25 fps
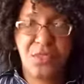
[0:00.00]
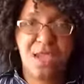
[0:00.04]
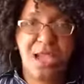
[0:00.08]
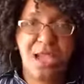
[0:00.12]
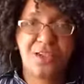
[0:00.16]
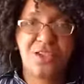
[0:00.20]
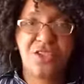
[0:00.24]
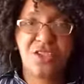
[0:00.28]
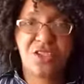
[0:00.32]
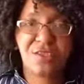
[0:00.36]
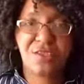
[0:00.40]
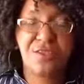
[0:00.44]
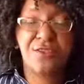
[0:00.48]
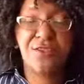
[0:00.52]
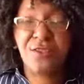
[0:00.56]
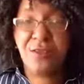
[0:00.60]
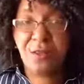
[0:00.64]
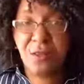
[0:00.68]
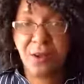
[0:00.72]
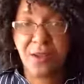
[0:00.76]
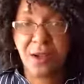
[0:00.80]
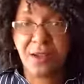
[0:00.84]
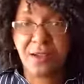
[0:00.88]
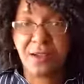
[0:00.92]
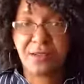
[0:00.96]
Just do the
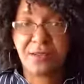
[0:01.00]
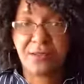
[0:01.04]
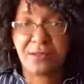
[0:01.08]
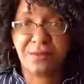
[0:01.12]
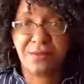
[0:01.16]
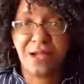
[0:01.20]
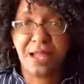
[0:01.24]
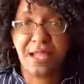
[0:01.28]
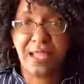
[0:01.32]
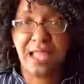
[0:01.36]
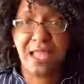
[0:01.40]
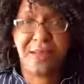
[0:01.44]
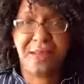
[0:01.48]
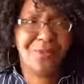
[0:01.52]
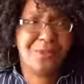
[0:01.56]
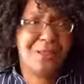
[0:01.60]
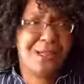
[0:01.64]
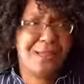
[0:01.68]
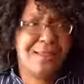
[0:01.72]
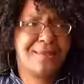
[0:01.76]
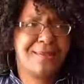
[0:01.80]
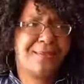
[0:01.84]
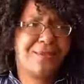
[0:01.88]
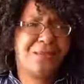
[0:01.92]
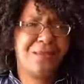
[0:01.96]
work, right? And
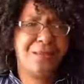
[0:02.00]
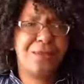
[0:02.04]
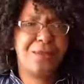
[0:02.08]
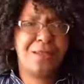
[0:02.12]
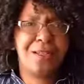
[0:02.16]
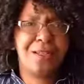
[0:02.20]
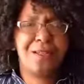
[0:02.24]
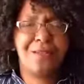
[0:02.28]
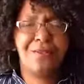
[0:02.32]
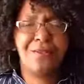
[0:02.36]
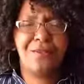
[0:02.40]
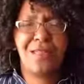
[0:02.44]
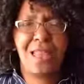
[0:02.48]
plus, if you were going to do